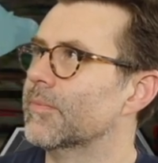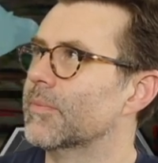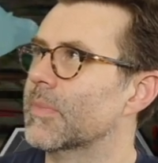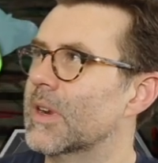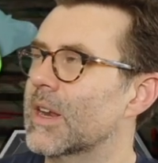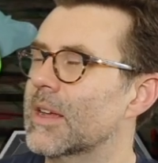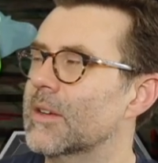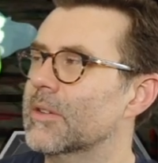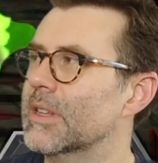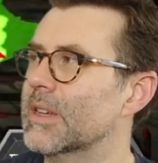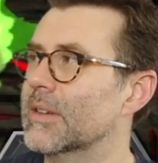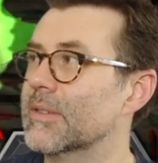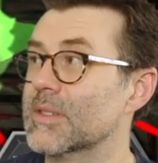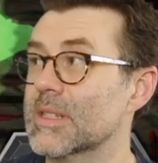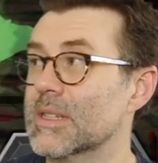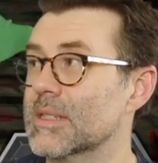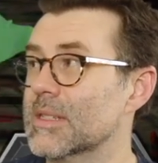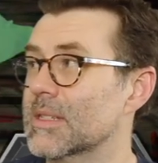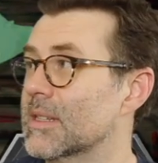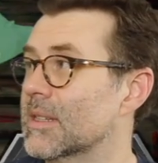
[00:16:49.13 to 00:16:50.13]
But I only have
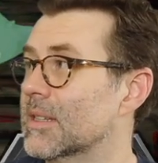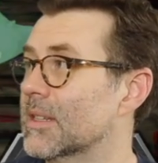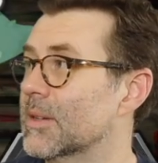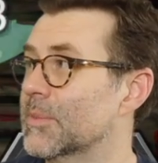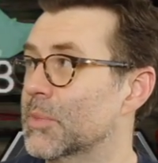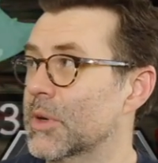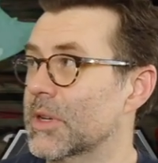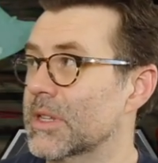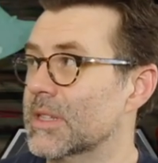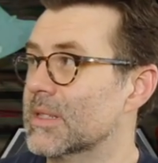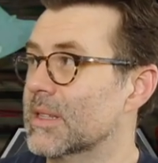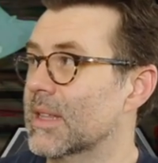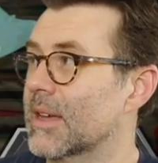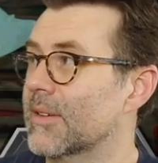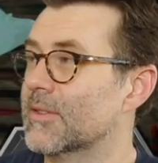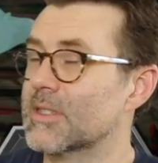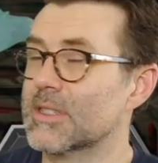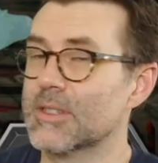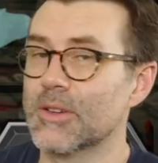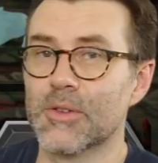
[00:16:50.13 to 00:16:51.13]
16 hit points
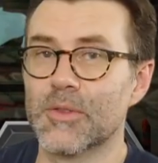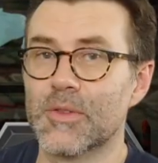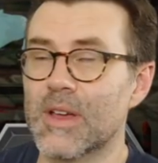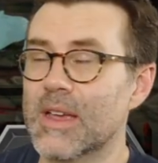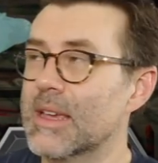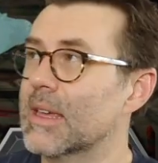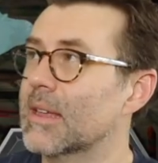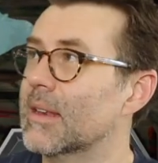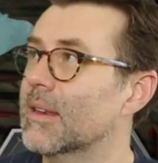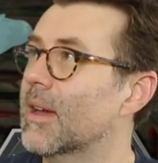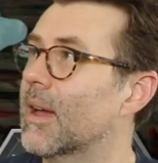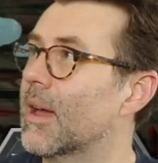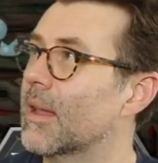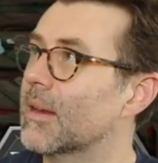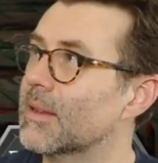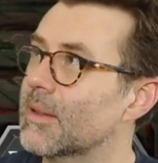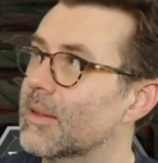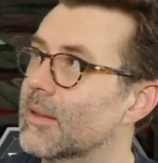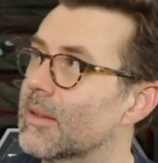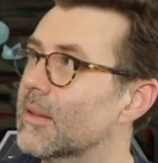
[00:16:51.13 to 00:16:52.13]
left, so if I
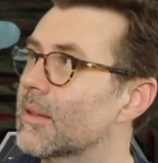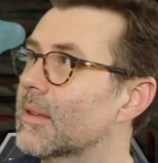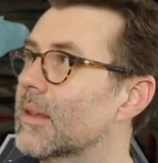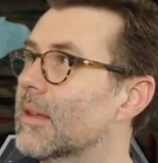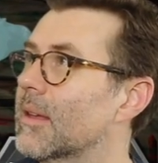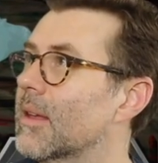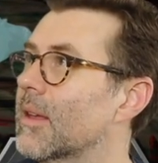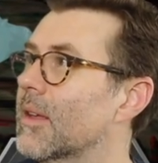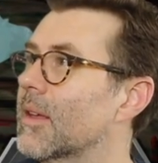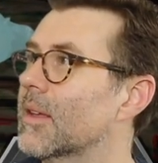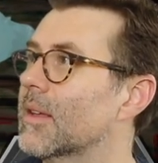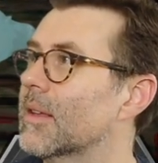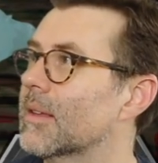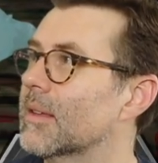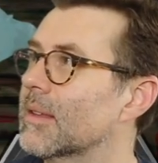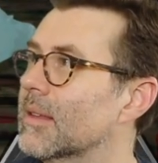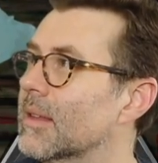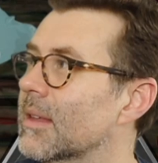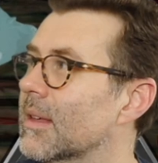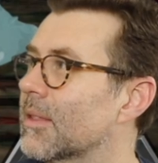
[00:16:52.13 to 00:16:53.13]
cannot
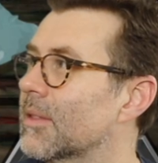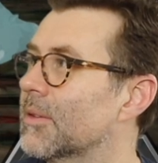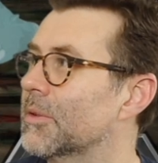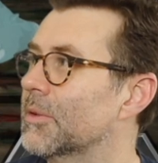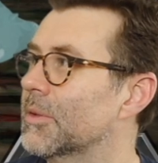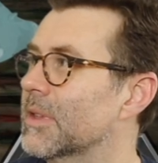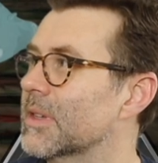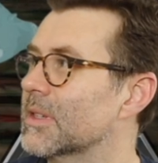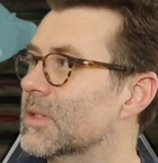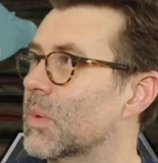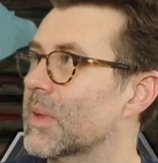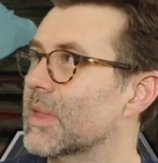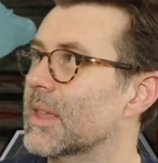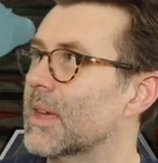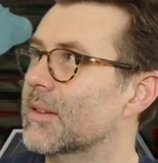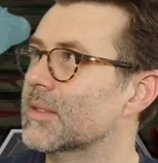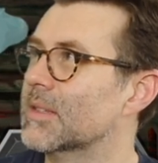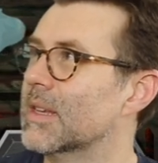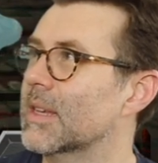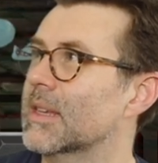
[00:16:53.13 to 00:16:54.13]
get through this
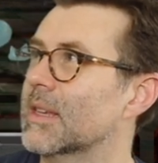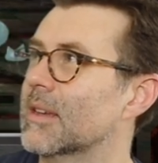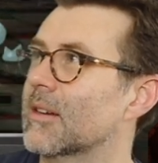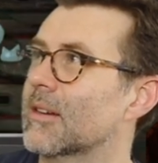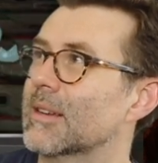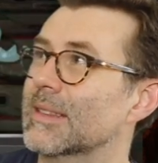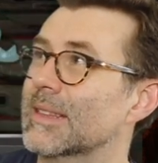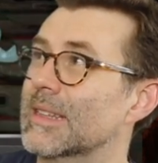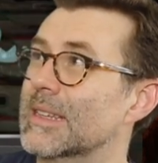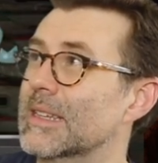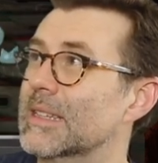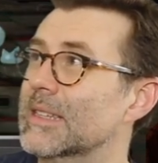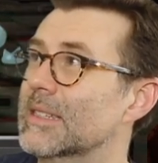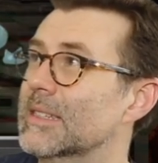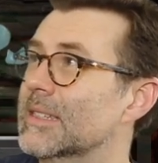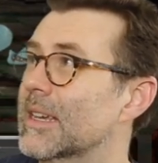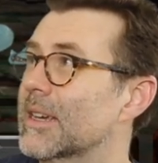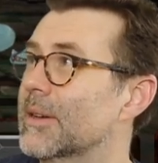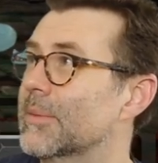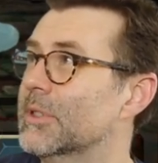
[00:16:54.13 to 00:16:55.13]
without taking hardly any
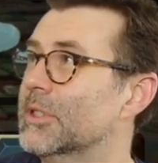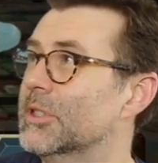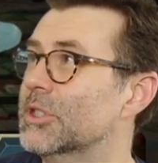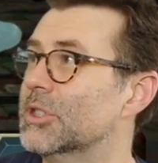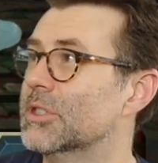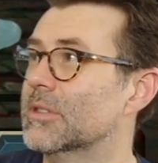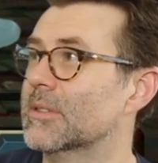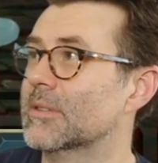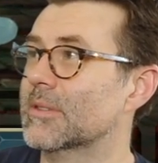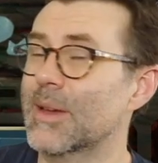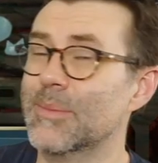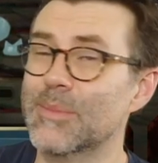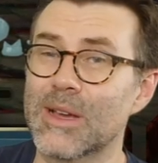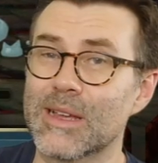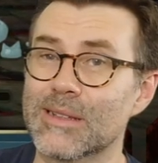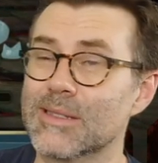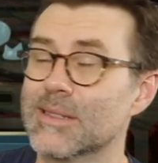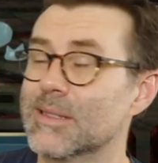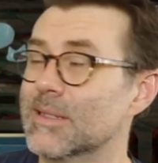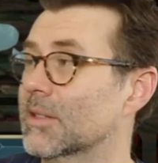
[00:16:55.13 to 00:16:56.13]
damage, I
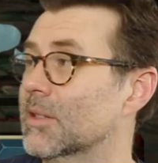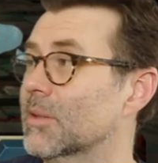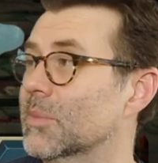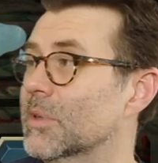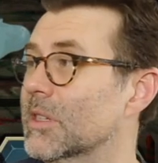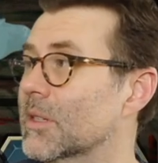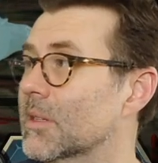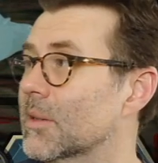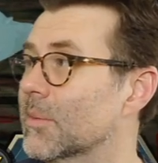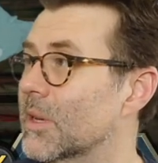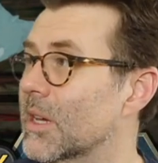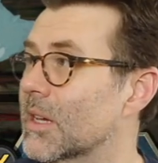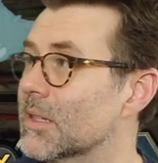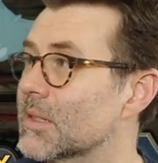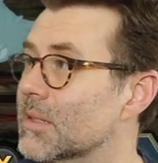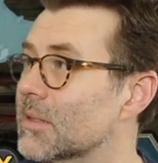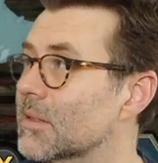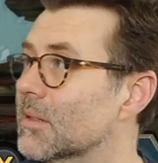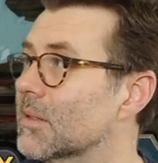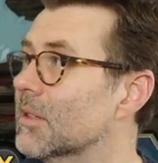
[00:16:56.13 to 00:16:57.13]
might still be in a
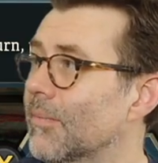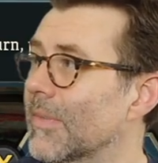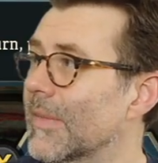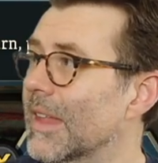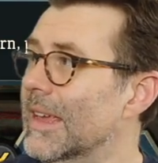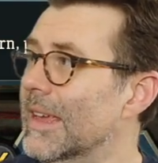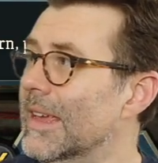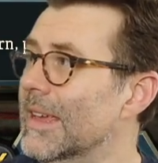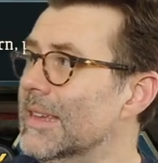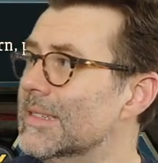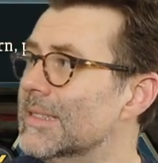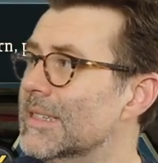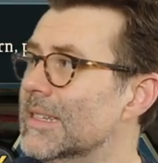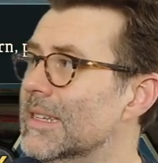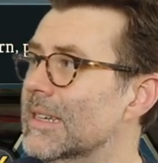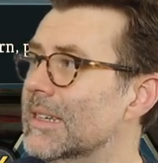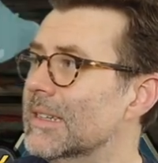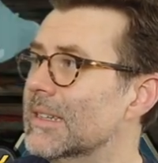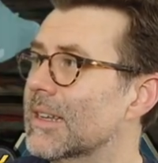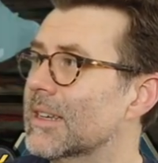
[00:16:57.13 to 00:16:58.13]
mess.
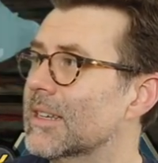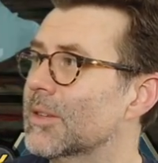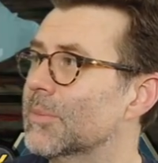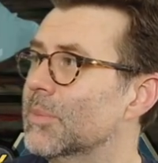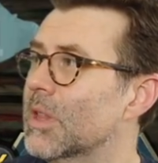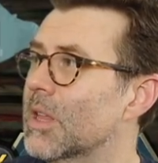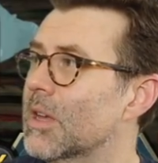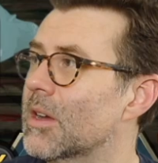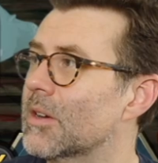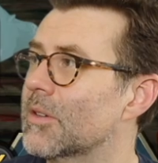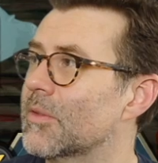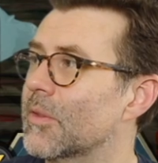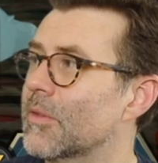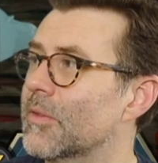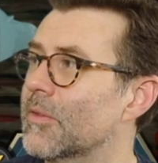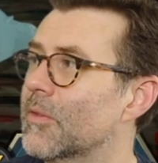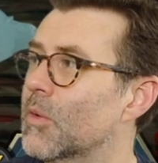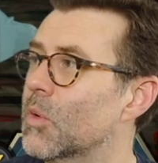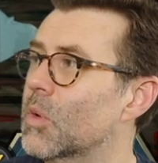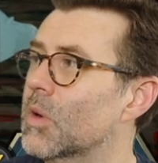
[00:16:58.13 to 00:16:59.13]
18. I could block for
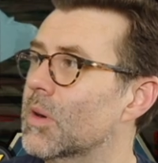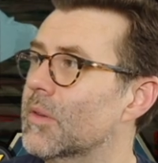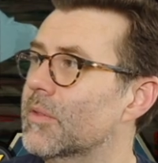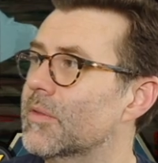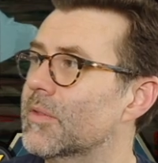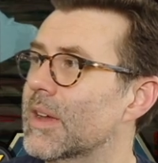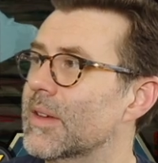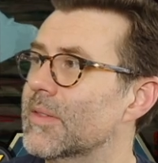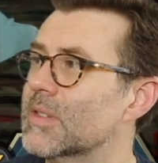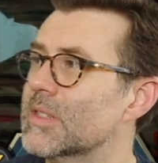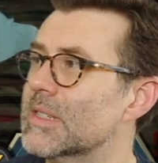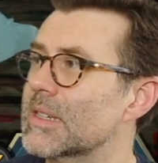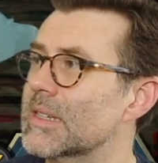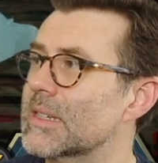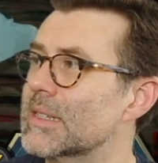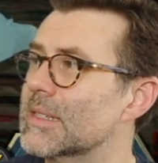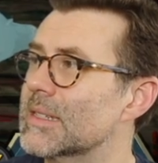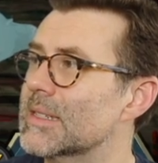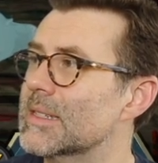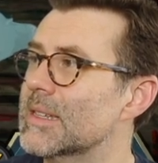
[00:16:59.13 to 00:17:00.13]
4, 5,
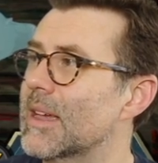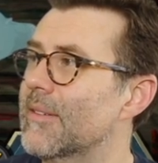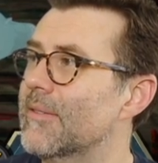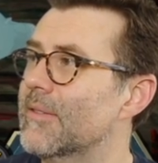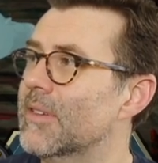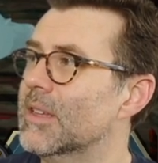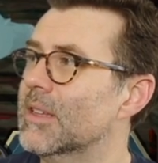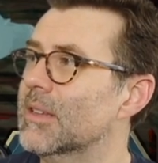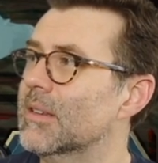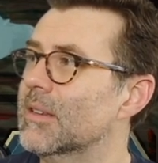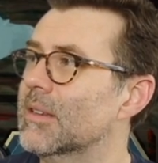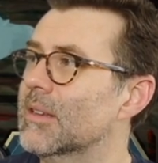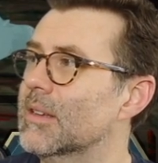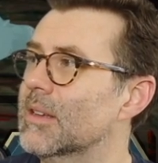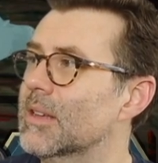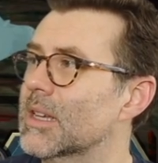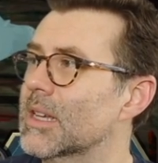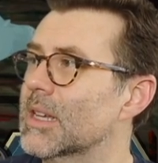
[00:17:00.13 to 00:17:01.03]
6, 7.